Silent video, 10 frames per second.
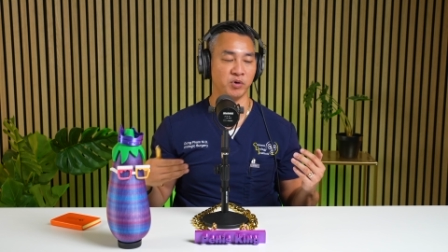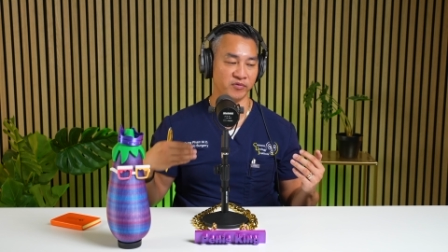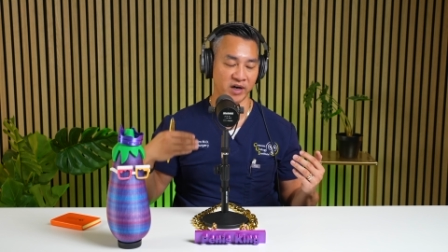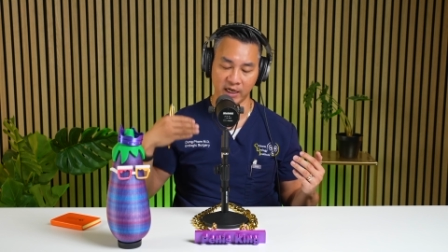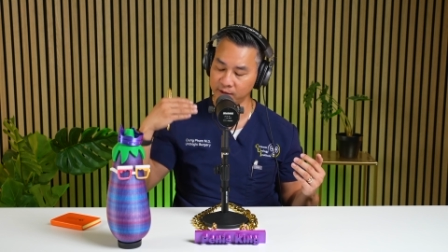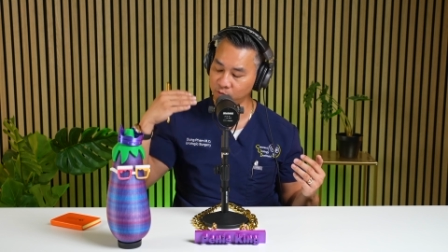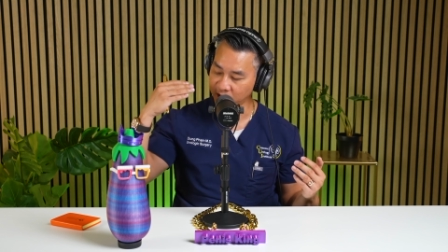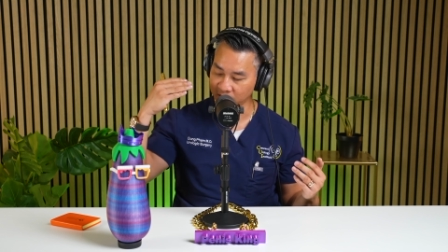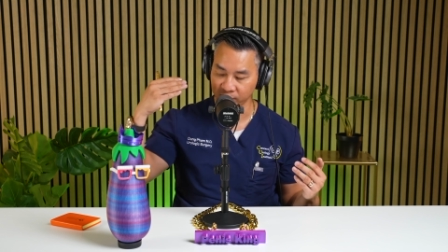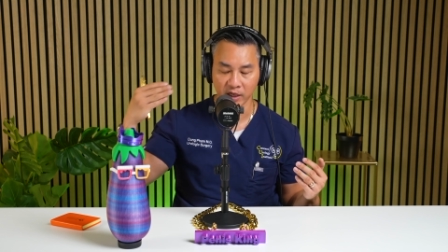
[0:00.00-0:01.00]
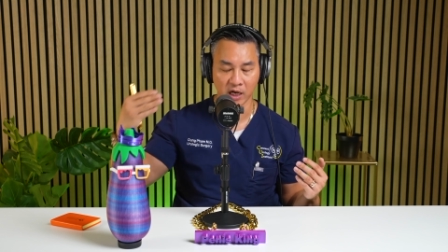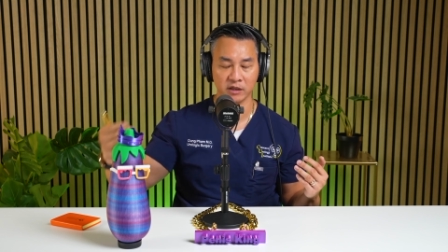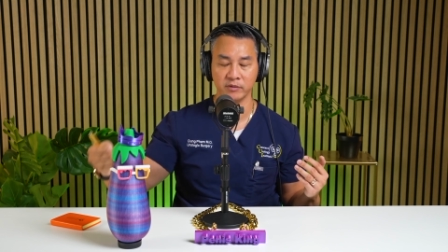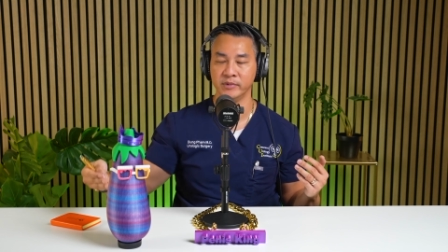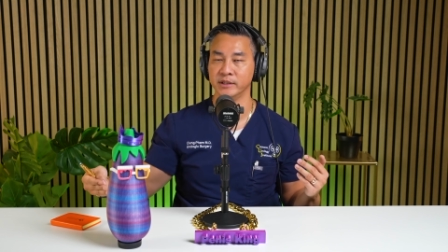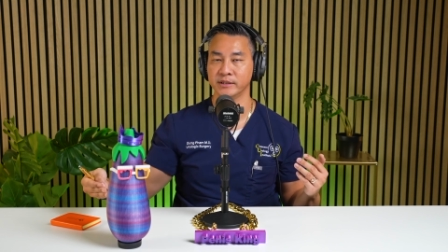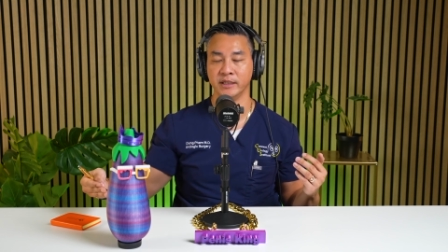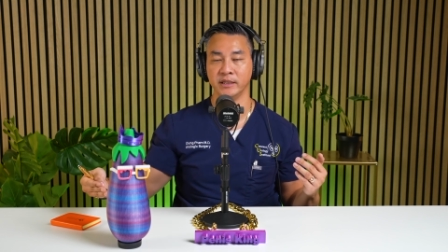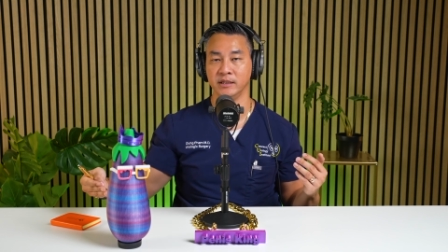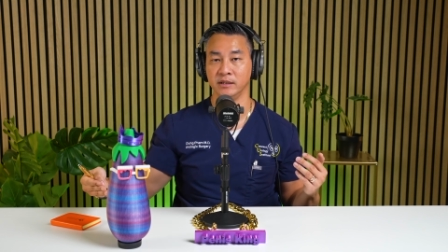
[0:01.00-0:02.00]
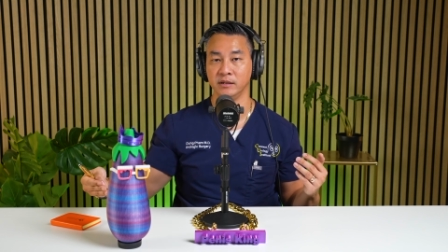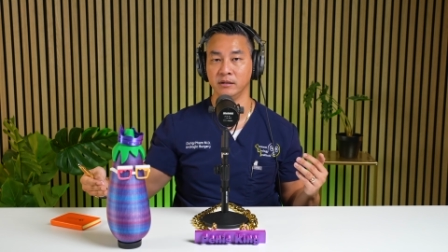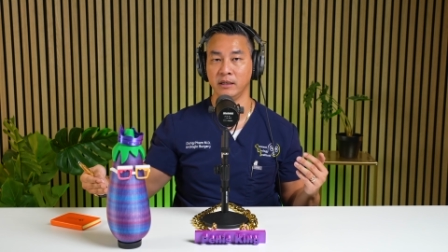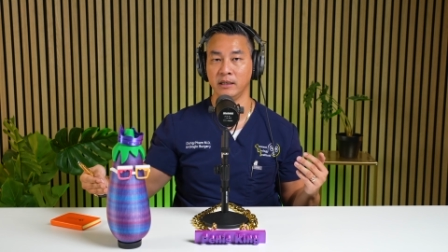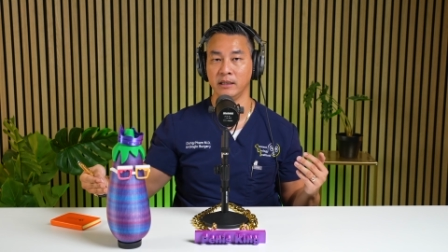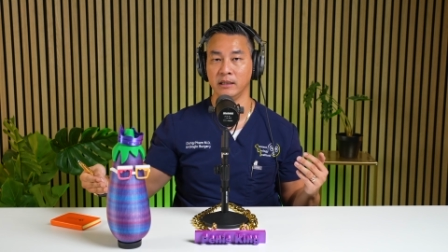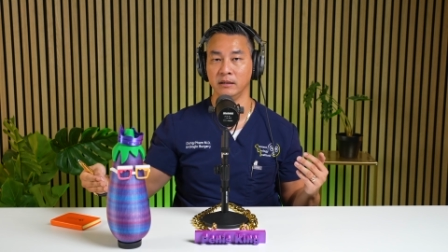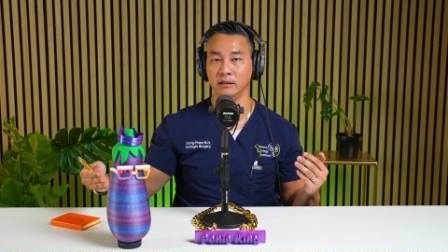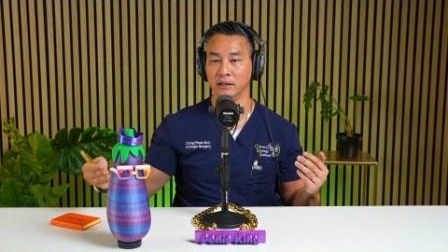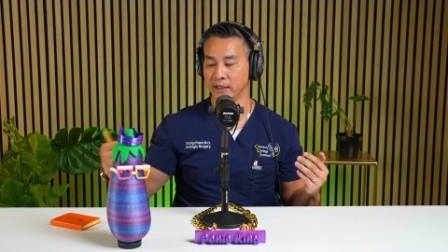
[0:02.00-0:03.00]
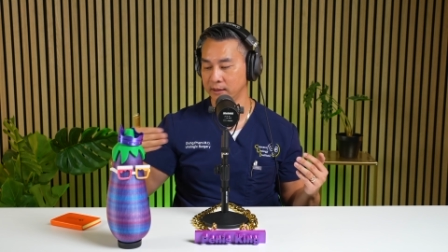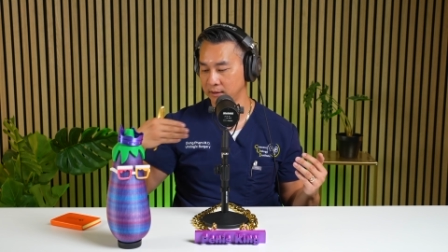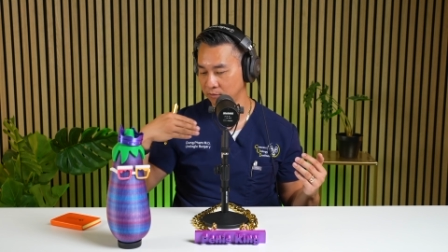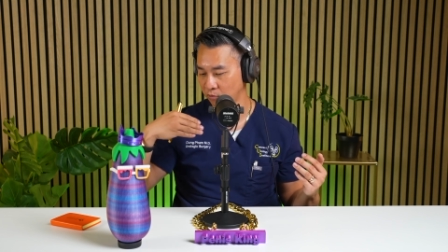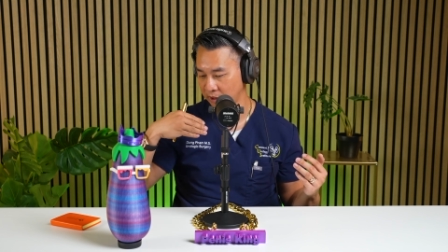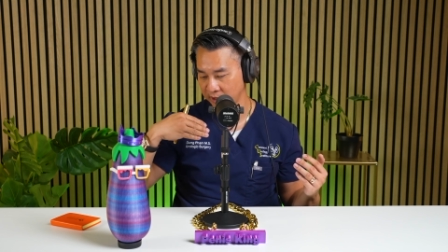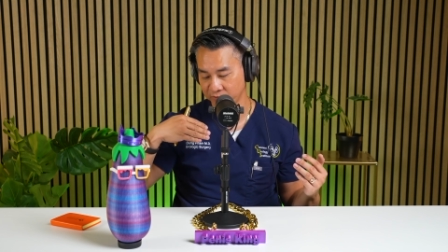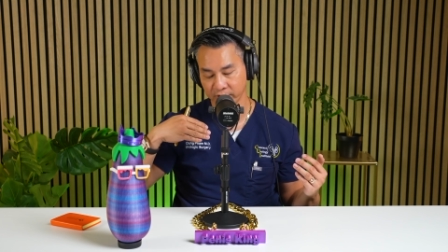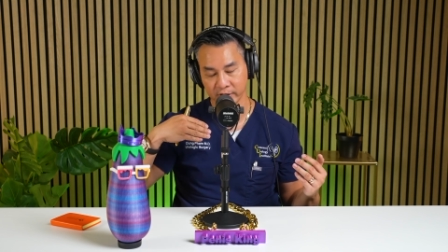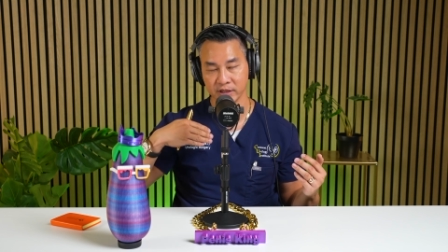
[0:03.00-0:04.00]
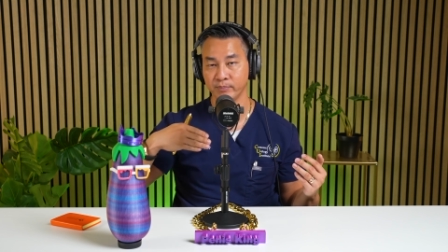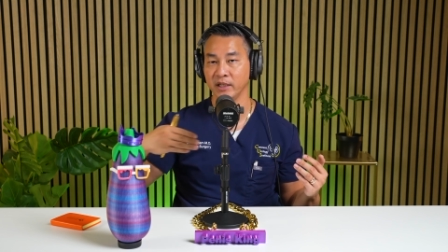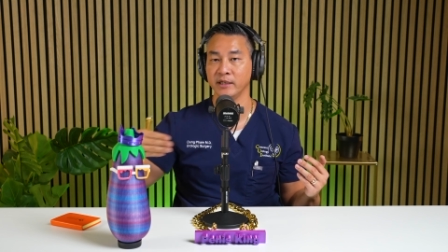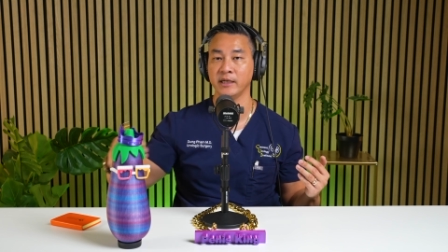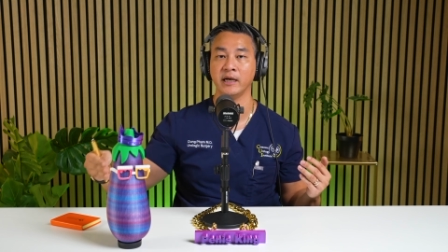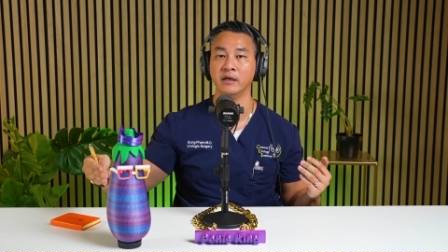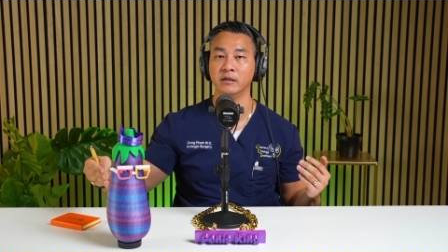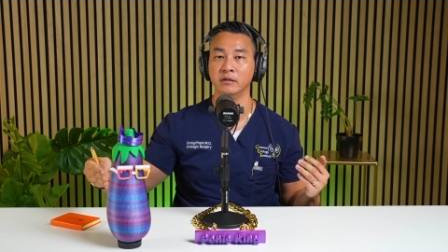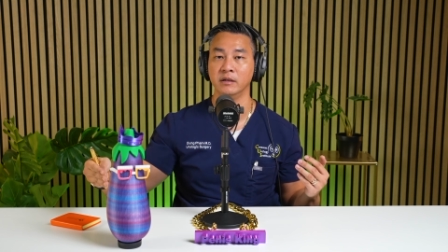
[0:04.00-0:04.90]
provide them whatever documents they need and let whatever it is play out,